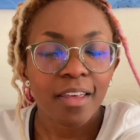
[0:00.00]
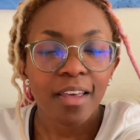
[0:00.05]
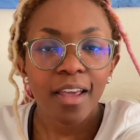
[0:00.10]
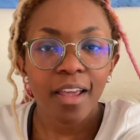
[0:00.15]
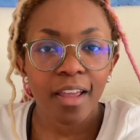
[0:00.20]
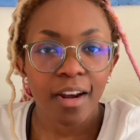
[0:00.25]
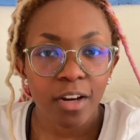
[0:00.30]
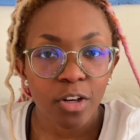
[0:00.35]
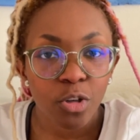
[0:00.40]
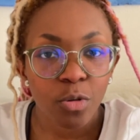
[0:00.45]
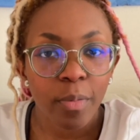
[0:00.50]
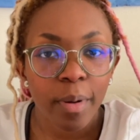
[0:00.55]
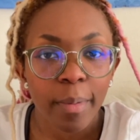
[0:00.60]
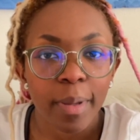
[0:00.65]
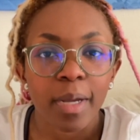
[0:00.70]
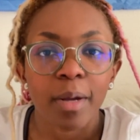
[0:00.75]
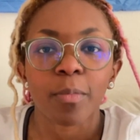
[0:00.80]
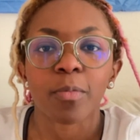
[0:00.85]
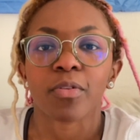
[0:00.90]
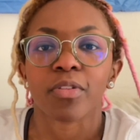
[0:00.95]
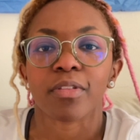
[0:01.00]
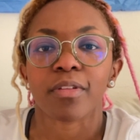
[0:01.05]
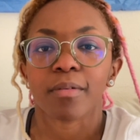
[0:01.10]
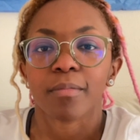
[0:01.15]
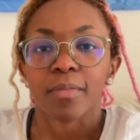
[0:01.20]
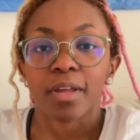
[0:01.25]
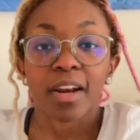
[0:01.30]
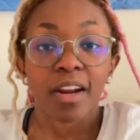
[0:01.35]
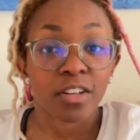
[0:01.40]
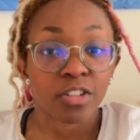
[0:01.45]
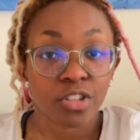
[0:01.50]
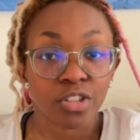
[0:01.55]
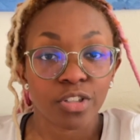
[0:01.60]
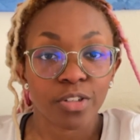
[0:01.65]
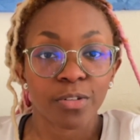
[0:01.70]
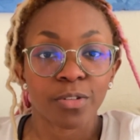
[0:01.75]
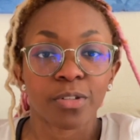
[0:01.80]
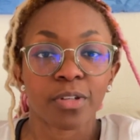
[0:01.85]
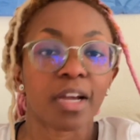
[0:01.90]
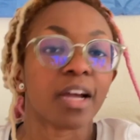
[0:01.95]
And I do my makeup with them, and I just
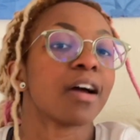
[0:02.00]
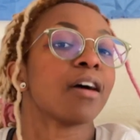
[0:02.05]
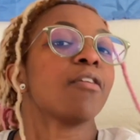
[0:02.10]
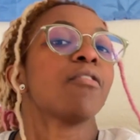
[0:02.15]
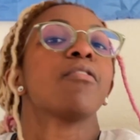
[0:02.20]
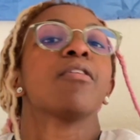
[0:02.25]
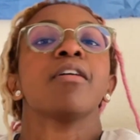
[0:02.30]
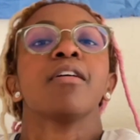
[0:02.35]
showed you how.